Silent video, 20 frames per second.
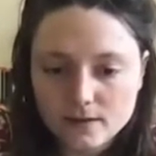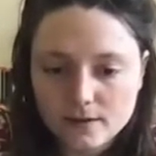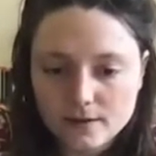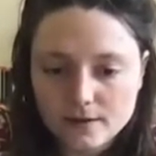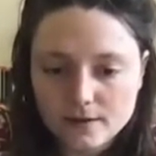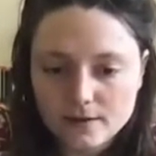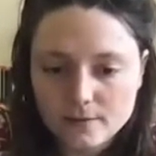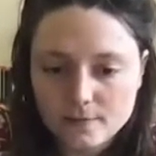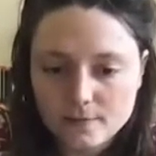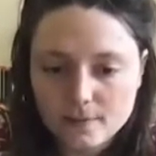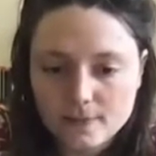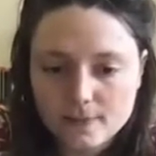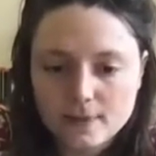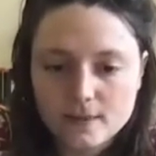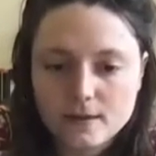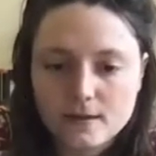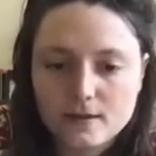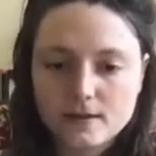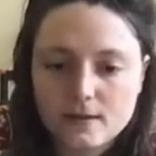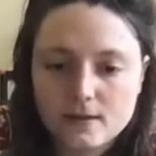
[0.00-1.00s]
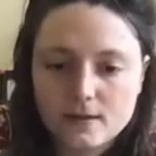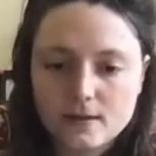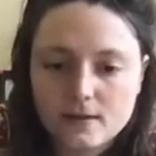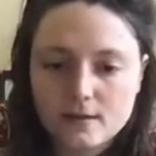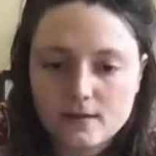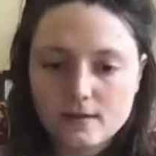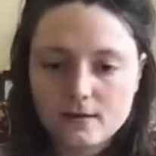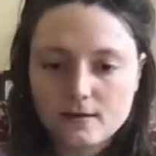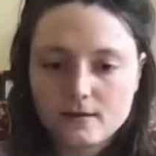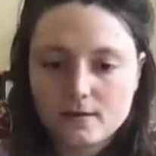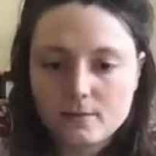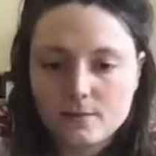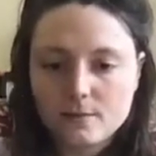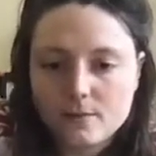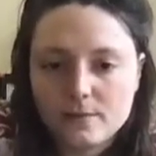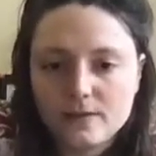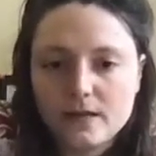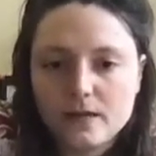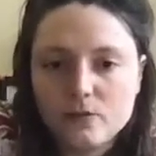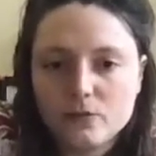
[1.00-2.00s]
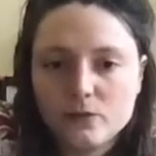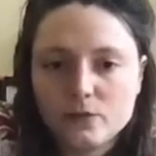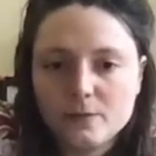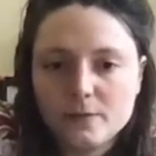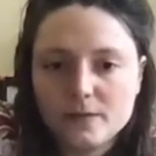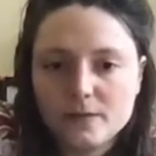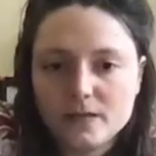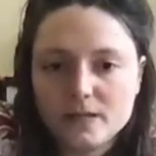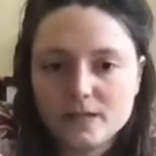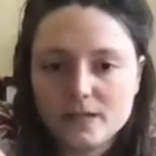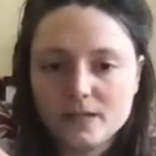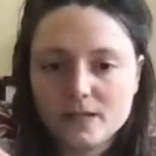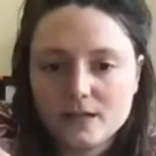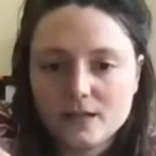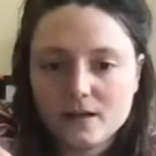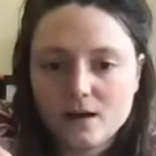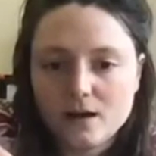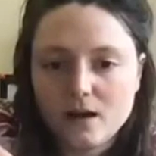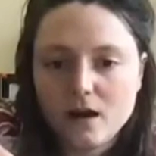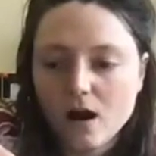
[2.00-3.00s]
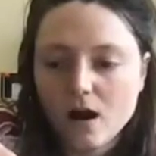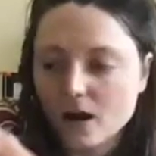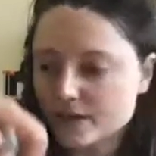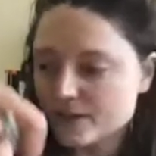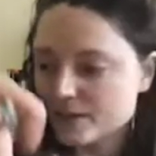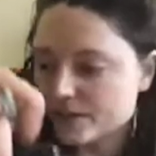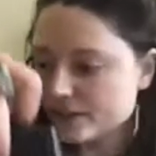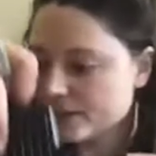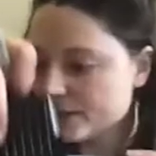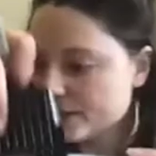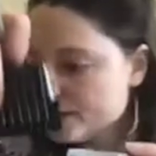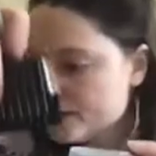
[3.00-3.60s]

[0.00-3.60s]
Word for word: Um, that would be harder.